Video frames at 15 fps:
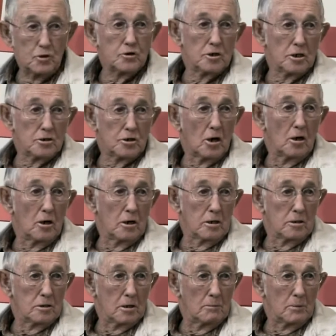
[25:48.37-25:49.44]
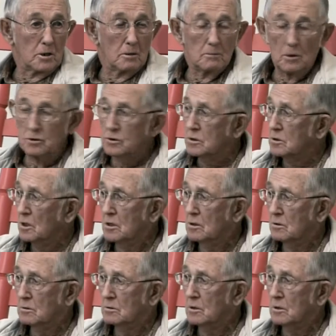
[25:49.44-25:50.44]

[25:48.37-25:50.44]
She says, Ty, it's coming up. I said, no,